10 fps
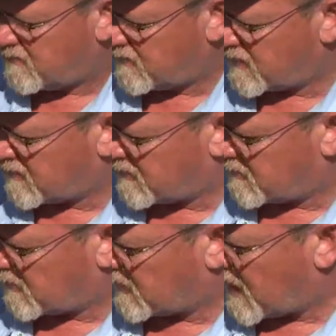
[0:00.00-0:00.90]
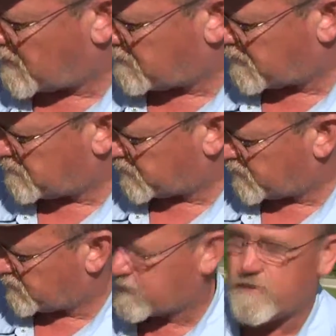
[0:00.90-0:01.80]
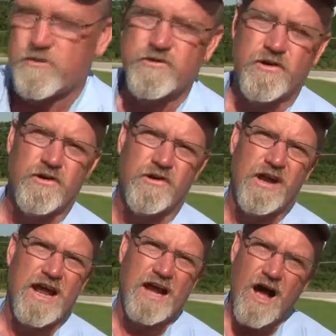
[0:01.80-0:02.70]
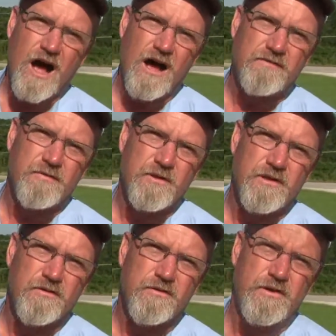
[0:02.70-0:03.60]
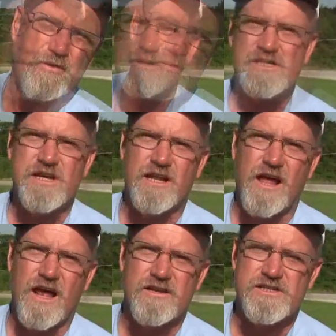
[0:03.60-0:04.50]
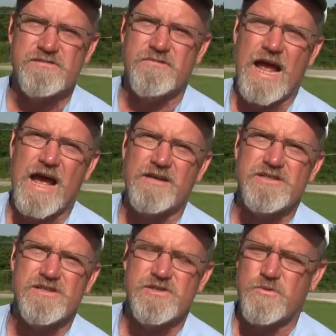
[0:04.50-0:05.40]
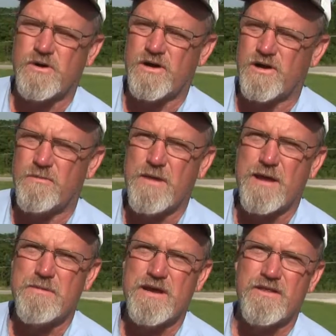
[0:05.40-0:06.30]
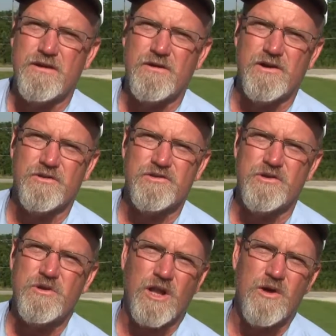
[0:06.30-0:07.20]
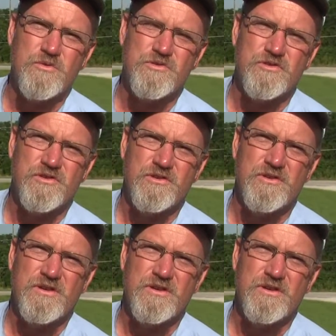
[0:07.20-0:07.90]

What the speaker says: Thing that a lot of people don't do is turn their tank off when they're through. We see a lot of houses where maybe the grill's too close.